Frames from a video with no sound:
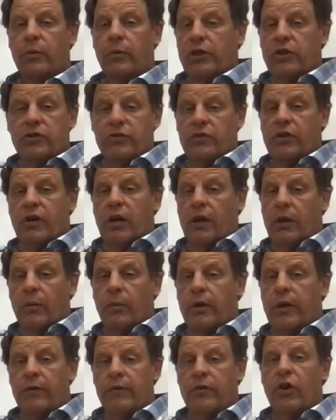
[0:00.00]
We can just call it
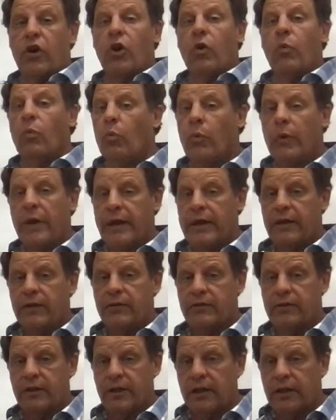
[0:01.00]
whatever
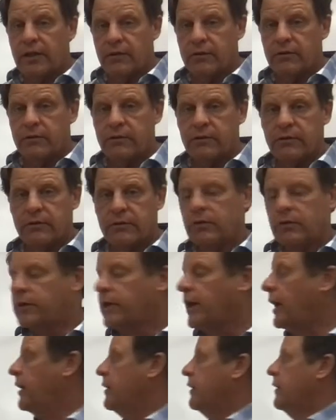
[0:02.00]
radius it is,
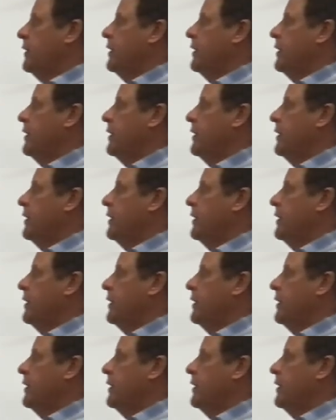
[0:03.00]
okay?